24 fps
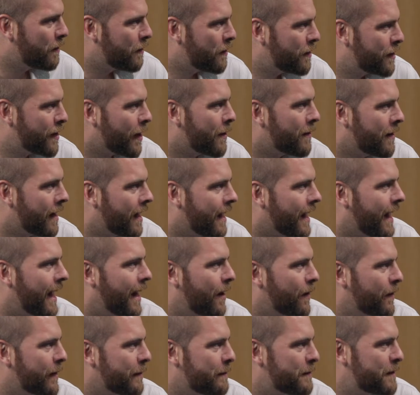and don't
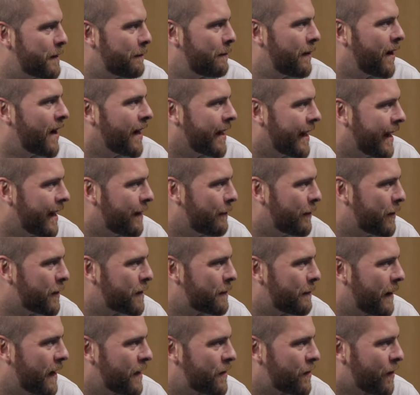allow them to buy any more
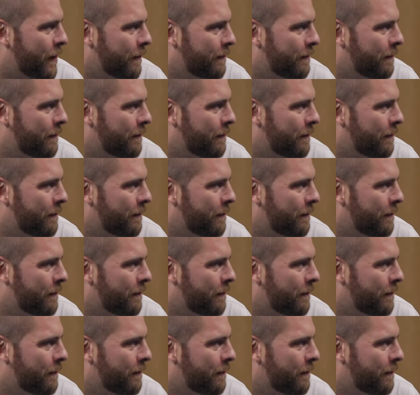spectrum. Don't allow